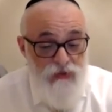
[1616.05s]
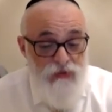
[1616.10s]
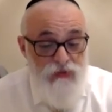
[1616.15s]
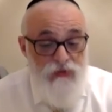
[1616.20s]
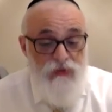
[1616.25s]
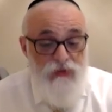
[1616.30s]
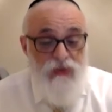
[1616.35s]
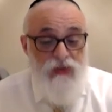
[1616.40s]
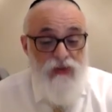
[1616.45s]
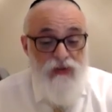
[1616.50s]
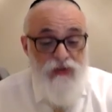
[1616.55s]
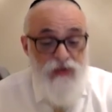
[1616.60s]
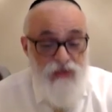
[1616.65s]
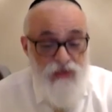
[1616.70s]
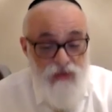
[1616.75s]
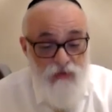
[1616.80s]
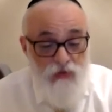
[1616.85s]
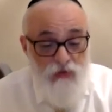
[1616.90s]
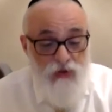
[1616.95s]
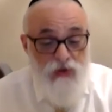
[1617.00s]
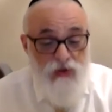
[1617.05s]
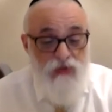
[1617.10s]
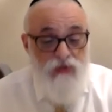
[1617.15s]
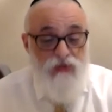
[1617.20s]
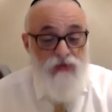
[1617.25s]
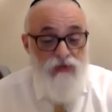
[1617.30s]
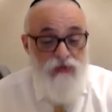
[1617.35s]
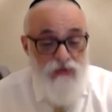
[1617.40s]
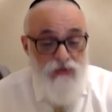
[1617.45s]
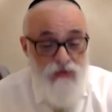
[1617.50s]
Then the Simcha is
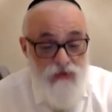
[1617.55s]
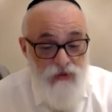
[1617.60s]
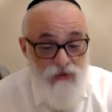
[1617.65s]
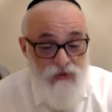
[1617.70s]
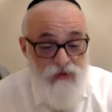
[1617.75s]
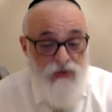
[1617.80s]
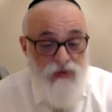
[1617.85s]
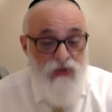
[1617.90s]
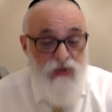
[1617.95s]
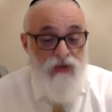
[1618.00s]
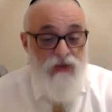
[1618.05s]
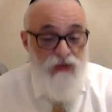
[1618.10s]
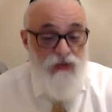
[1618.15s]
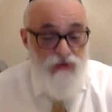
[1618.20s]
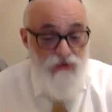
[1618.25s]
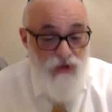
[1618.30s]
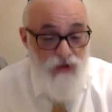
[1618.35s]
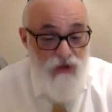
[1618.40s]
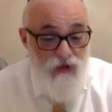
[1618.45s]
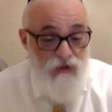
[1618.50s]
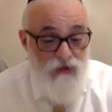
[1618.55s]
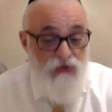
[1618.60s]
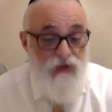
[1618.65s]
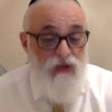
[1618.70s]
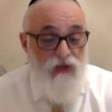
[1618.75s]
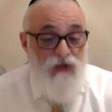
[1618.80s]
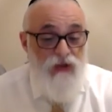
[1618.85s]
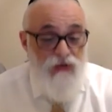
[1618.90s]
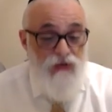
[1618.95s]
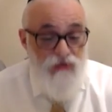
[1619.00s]
exceedingly great.
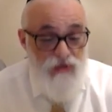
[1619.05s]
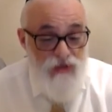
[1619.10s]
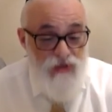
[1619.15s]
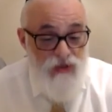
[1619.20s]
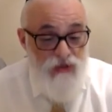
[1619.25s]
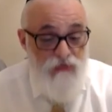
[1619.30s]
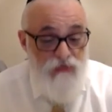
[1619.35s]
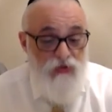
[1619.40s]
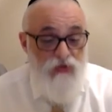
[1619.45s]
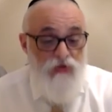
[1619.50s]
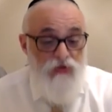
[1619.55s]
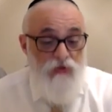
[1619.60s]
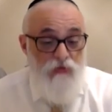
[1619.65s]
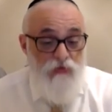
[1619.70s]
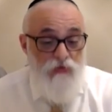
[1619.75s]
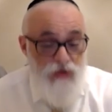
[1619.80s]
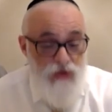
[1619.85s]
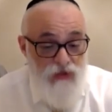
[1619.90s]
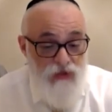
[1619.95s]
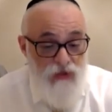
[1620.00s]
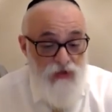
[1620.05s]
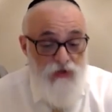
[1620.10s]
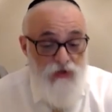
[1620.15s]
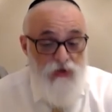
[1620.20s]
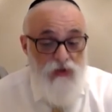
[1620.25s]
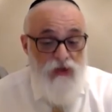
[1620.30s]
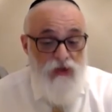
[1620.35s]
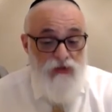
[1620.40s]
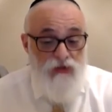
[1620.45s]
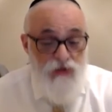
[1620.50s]
The Simcha zuperetzes
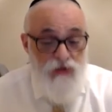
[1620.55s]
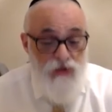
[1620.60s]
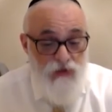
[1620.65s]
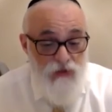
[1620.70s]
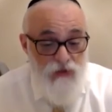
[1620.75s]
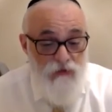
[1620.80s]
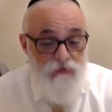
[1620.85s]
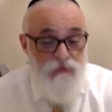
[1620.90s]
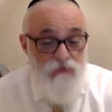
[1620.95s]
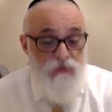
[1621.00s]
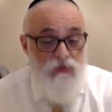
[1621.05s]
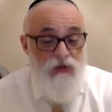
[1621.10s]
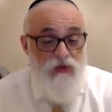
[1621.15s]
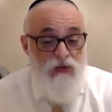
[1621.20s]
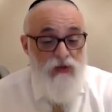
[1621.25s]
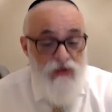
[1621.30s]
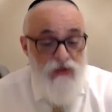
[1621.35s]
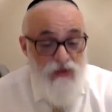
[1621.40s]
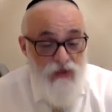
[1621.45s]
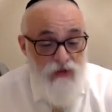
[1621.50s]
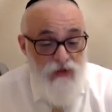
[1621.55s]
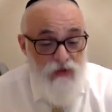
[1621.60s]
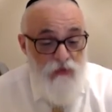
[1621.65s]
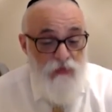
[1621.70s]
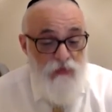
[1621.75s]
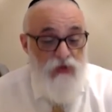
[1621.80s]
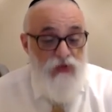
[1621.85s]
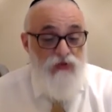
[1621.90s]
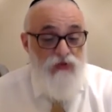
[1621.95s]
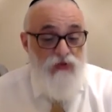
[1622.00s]
kol akdorim and
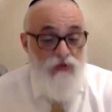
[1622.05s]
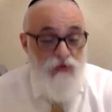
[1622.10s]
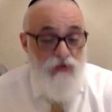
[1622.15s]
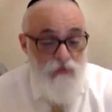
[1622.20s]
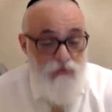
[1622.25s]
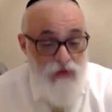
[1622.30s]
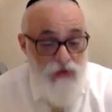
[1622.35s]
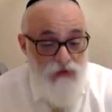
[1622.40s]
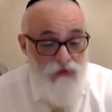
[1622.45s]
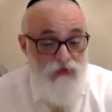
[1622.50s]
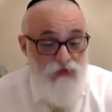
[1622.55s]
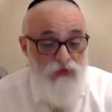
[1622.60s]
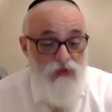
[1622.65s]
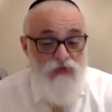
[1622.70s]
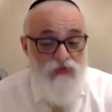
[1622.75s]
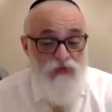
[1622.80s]
breaks all boundaries.